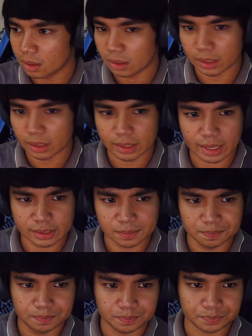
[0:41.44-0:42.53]
Okay, next,
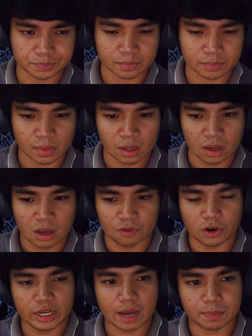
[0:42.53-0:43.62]

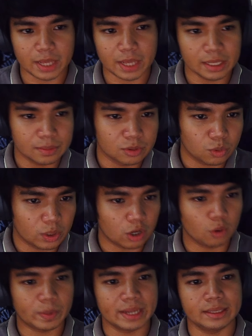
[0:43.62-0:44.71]
for the update, we'll
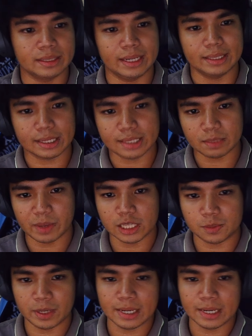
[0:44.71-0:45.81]
open
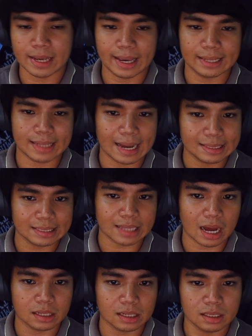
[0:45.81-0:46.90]
index.php and add
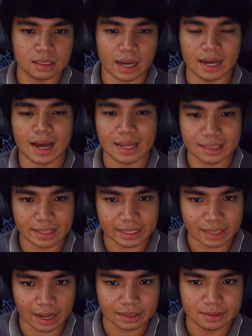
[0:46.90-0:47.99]
an a
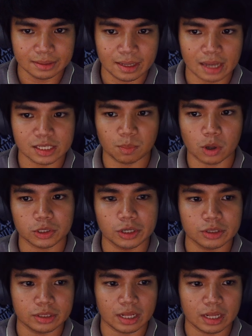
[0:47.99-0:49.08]
tag as a
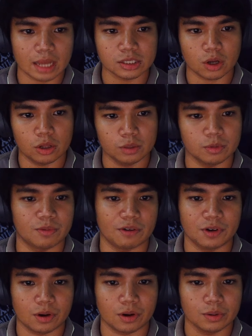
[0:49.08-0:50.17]
button on the last column of
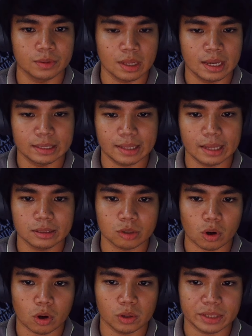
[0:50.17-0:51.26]
every row, then
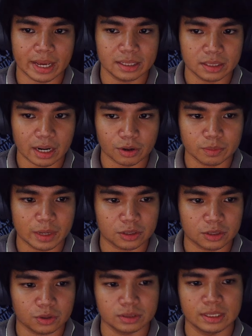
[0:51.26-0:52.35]
call the edit record
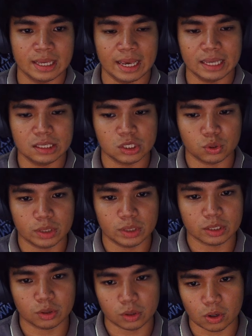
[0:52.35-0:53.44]
method in the student
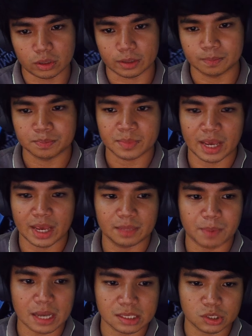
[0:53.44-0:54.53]
controller and
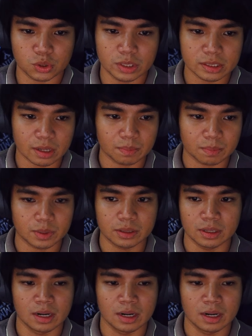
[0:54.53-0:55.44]
pass the student number